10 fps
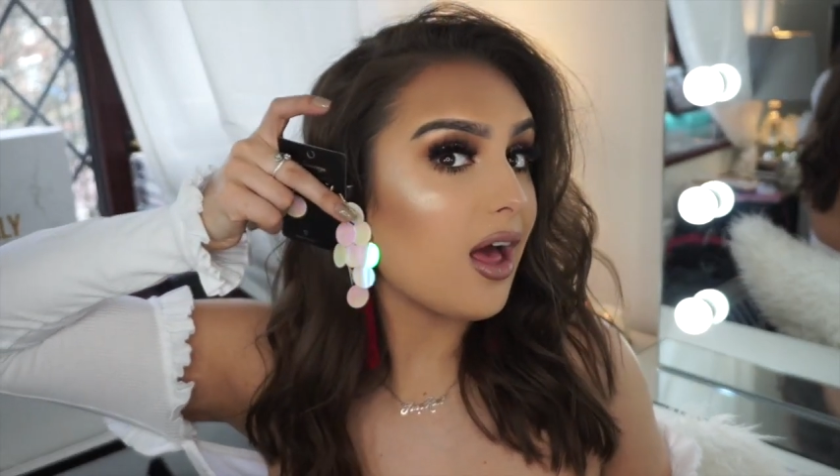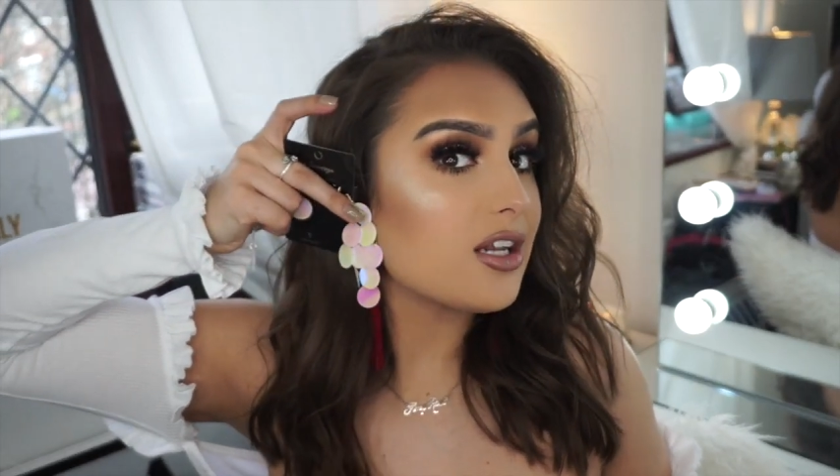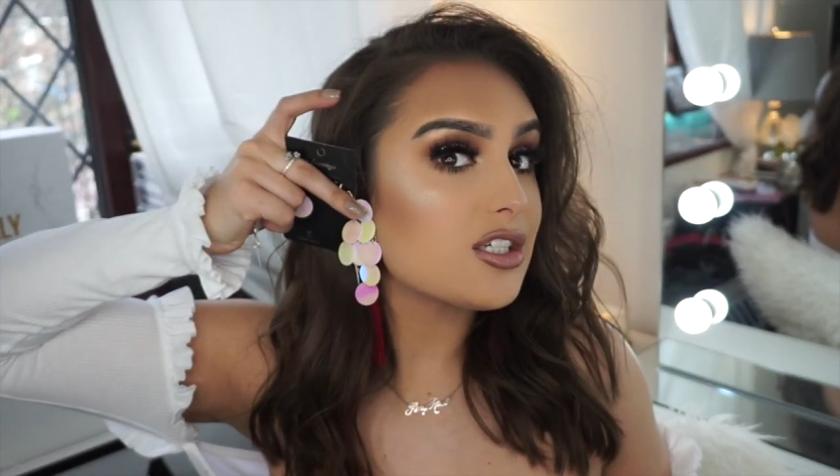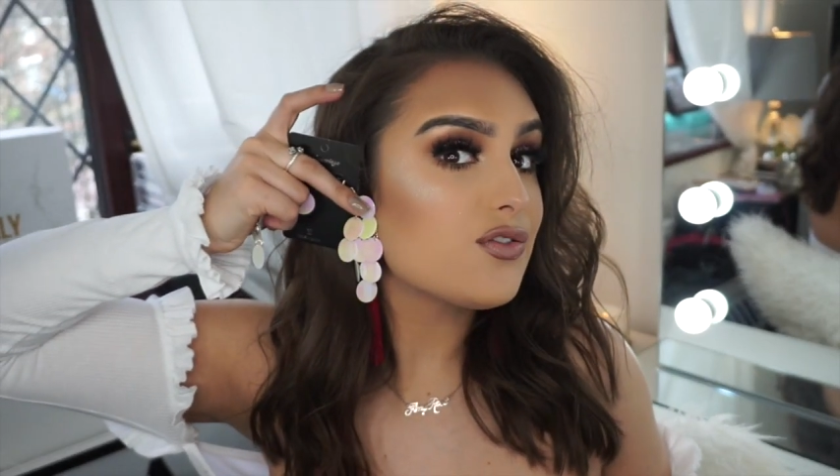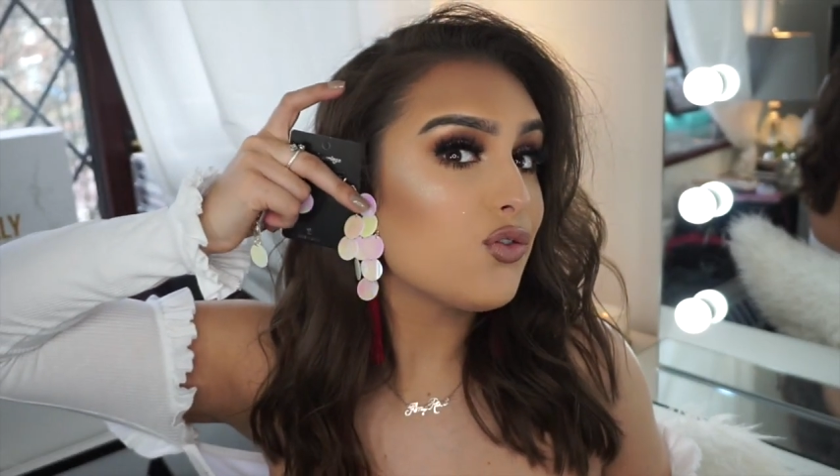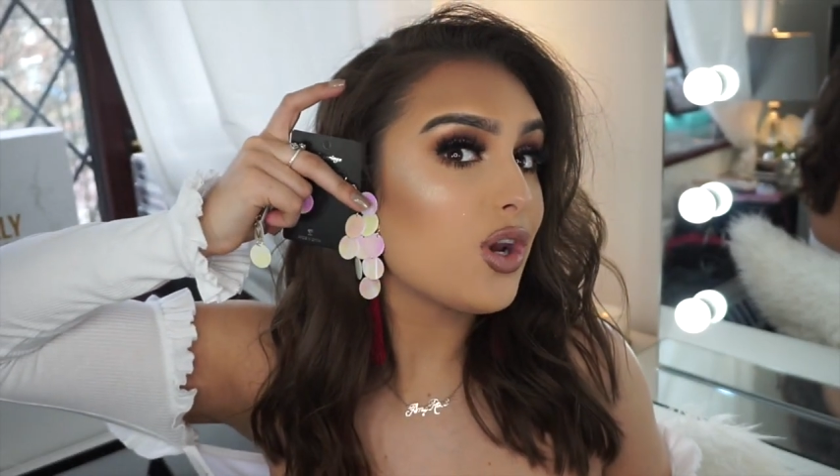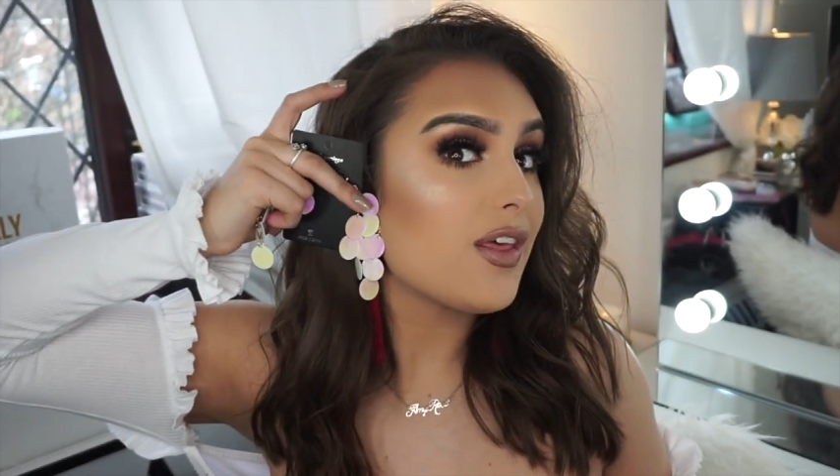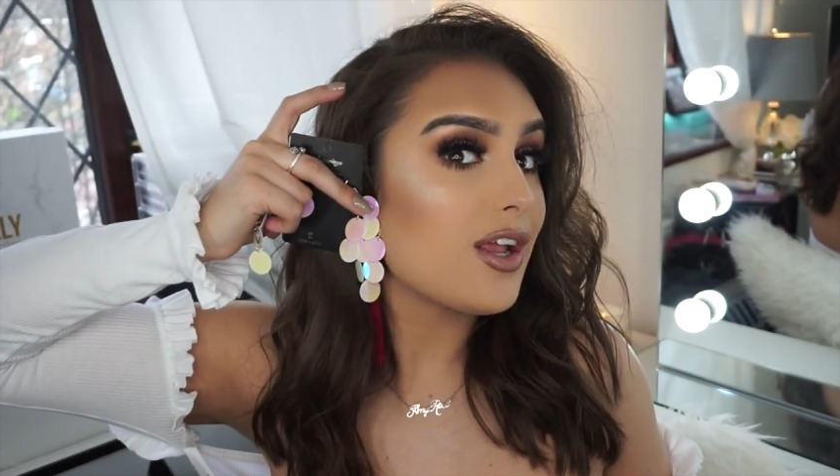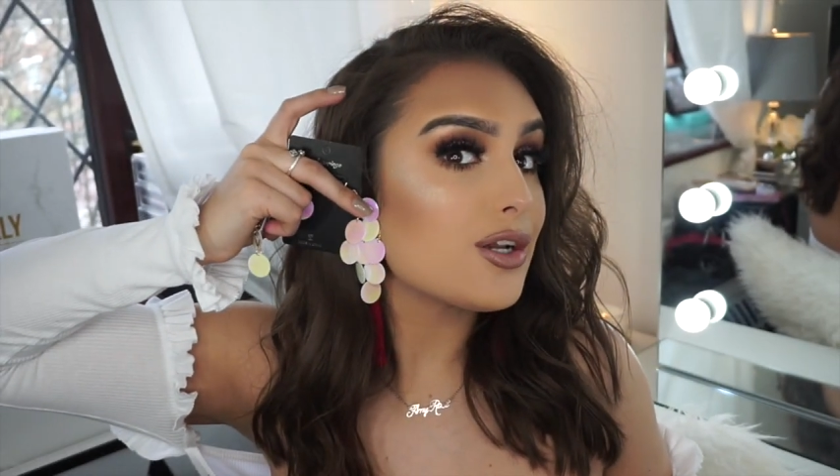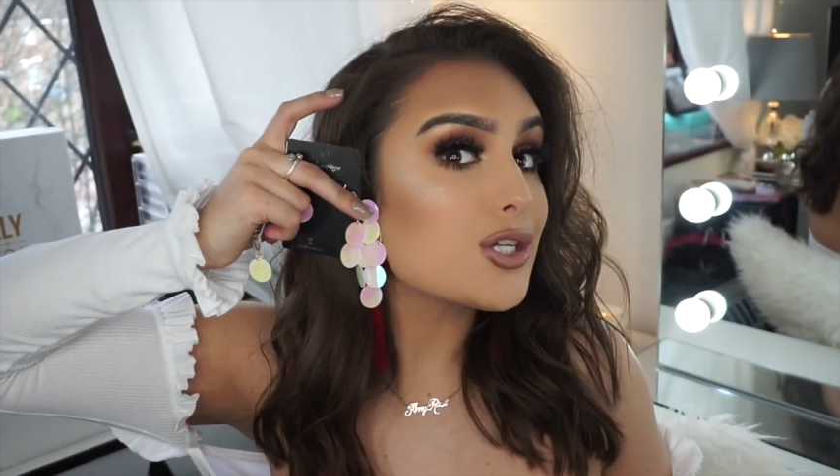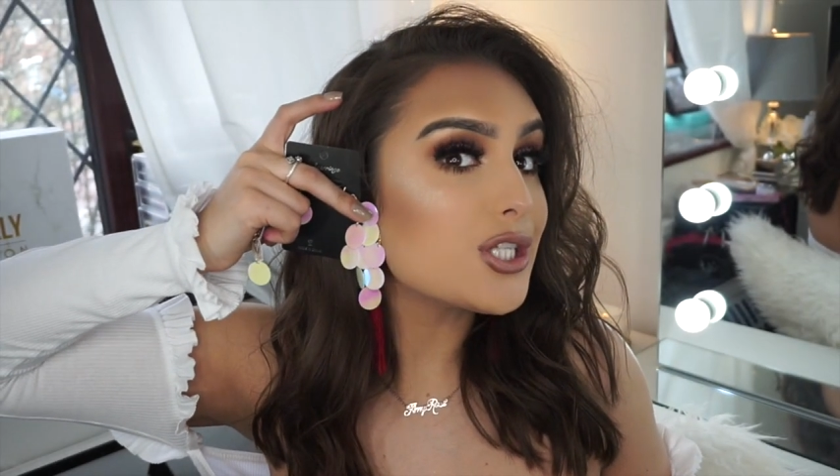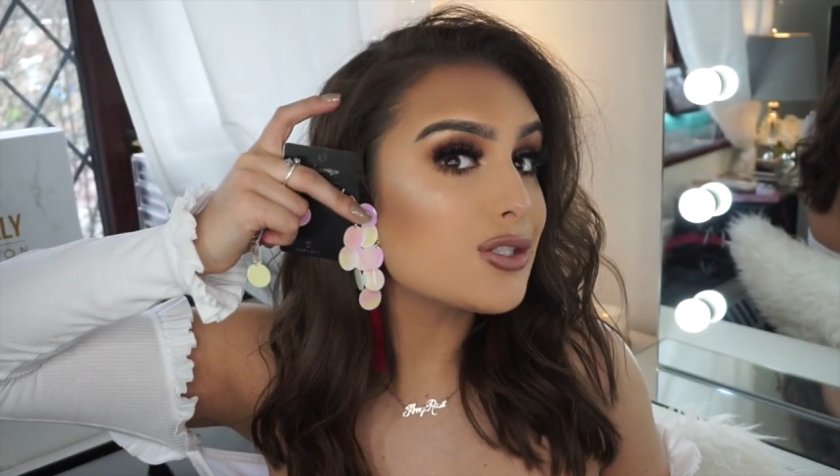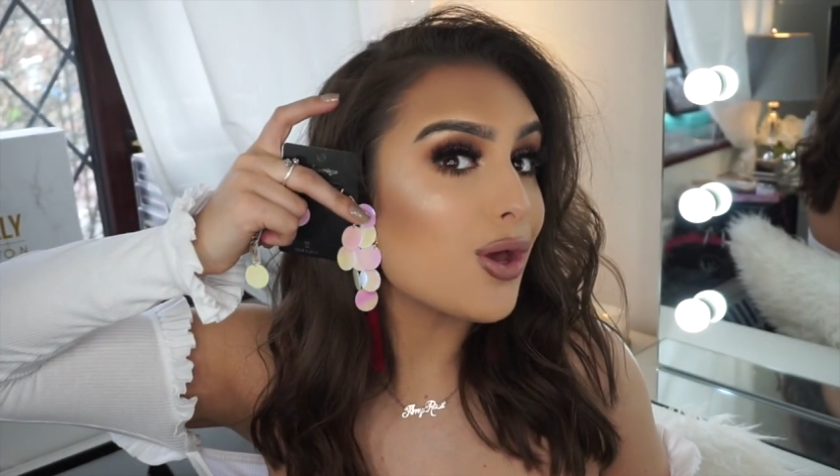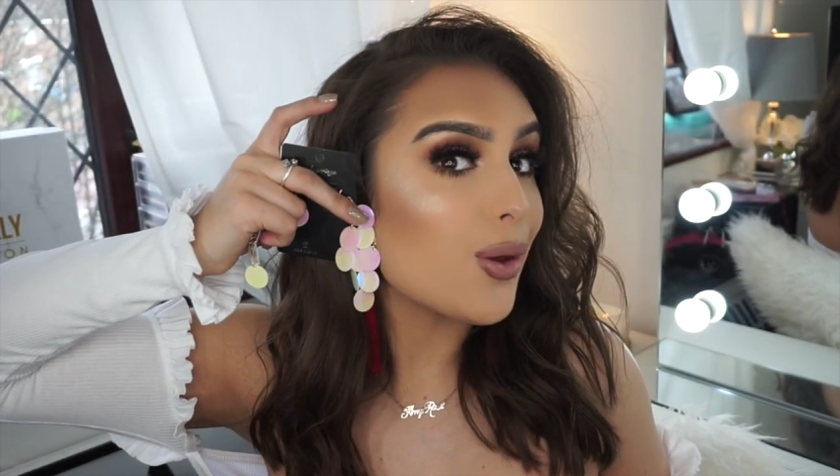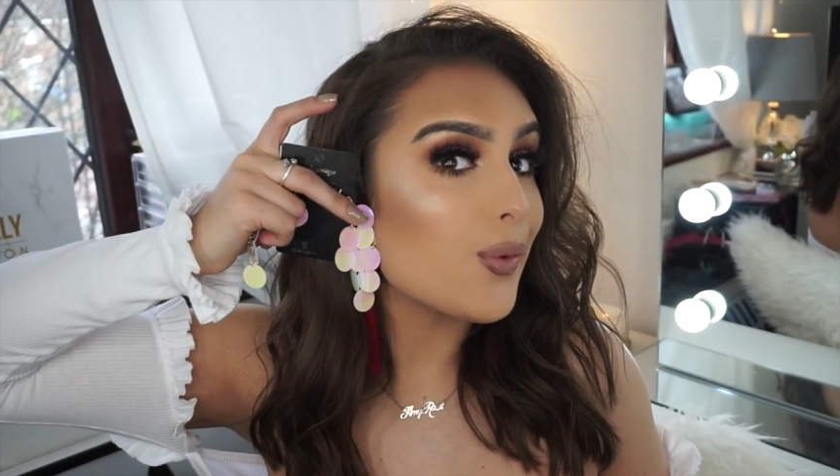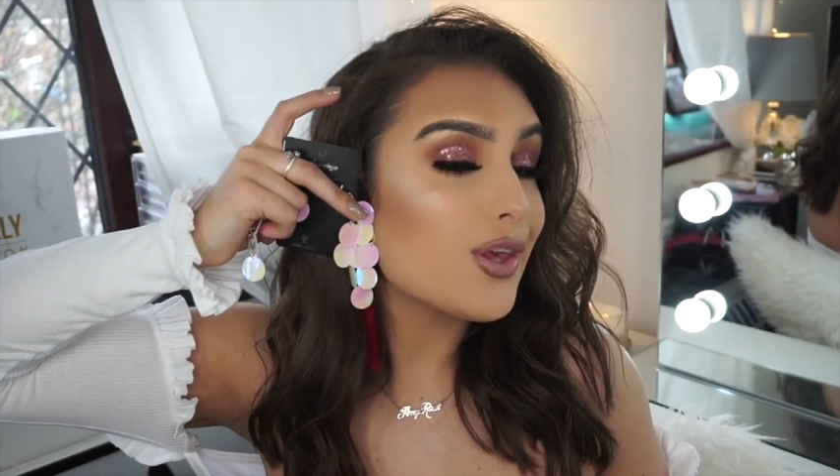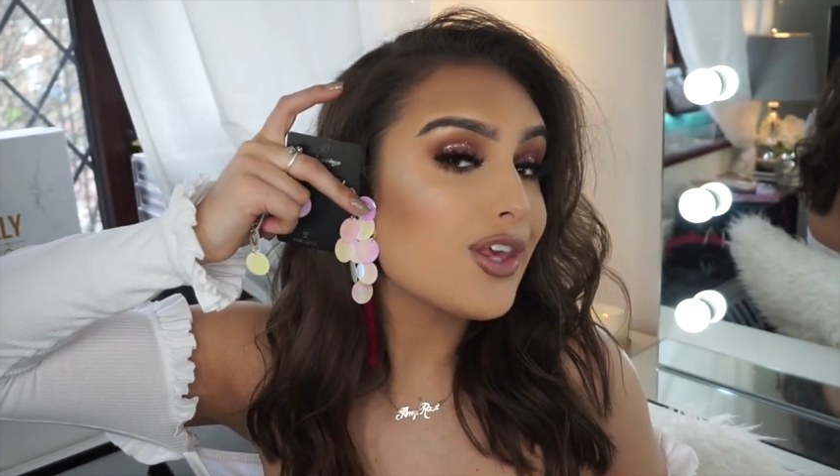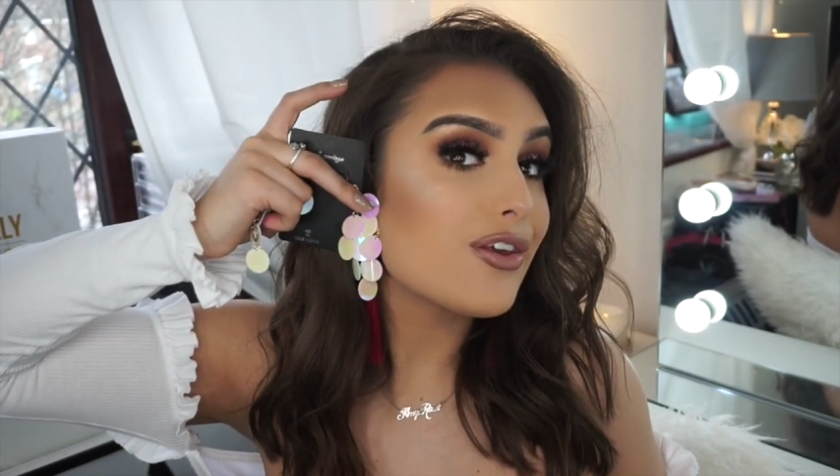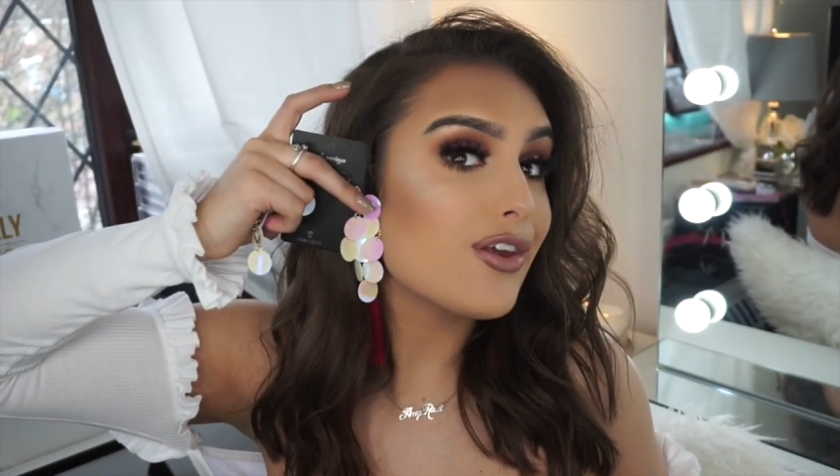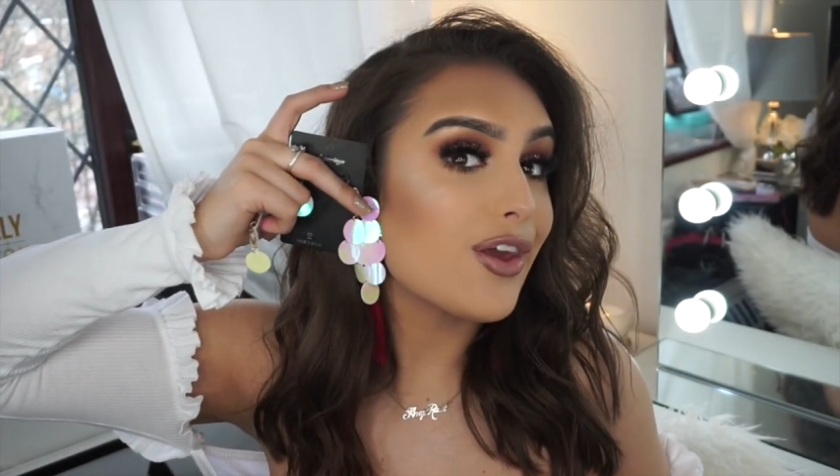I just feel like they look so
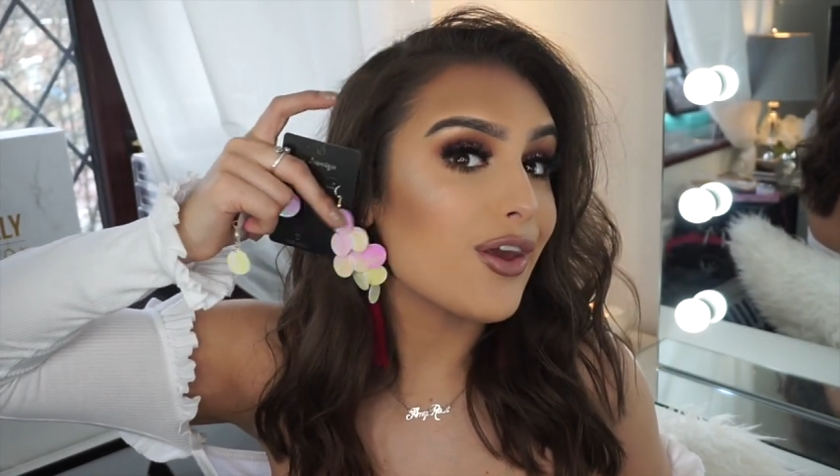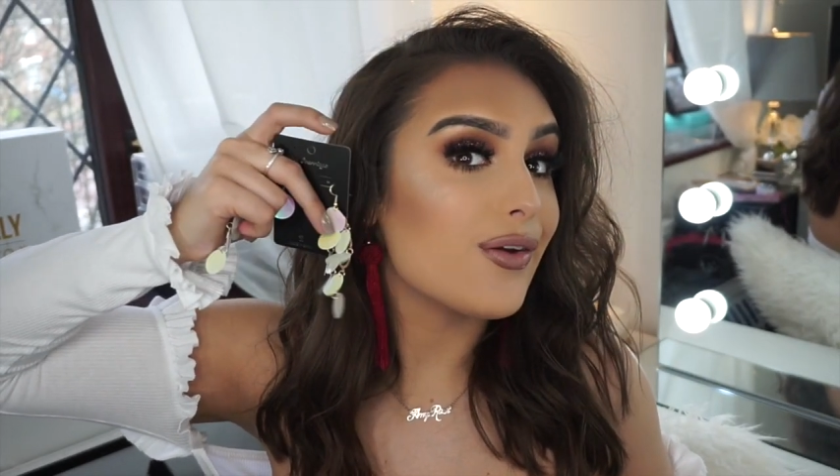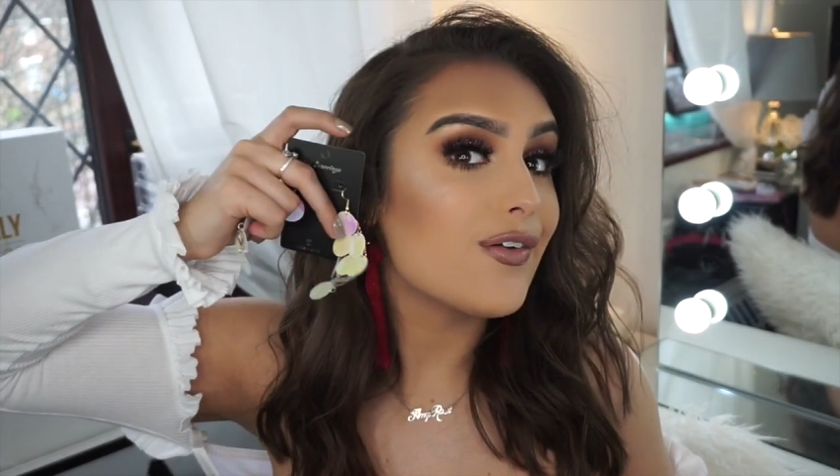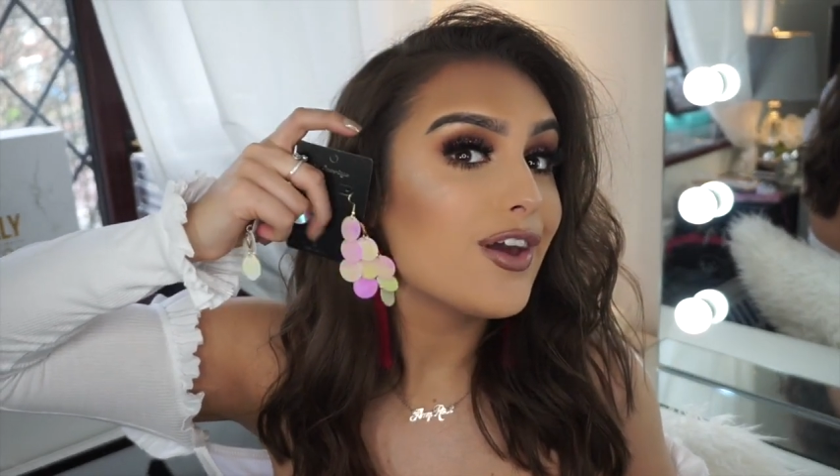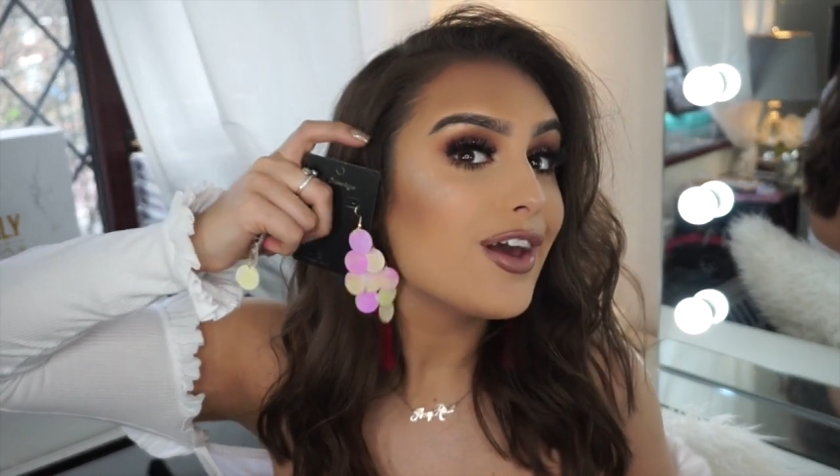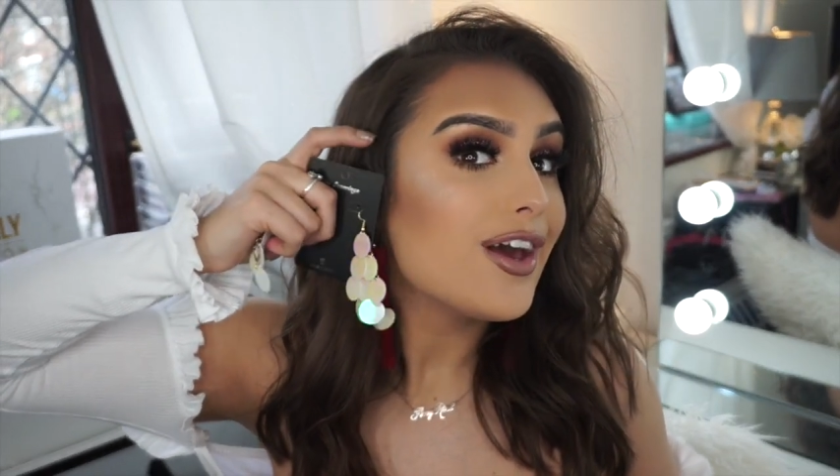cute.